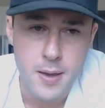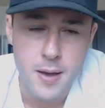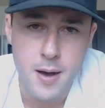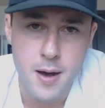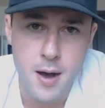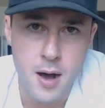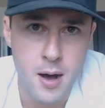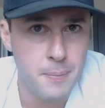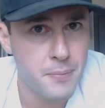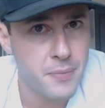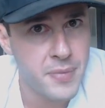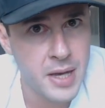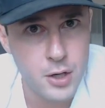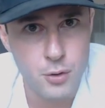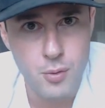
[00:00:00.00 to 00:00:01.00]

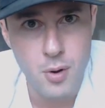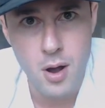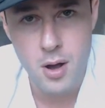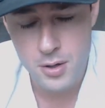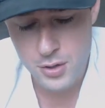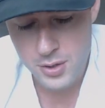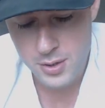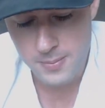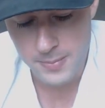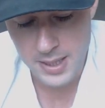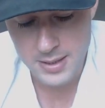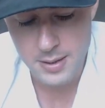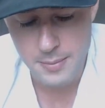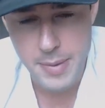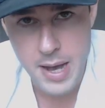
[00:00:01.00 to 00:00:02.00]
That garage,
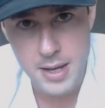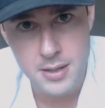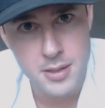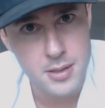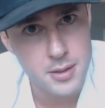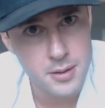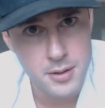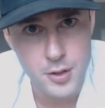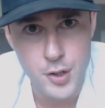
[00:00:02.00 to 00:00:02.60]
that's a mess.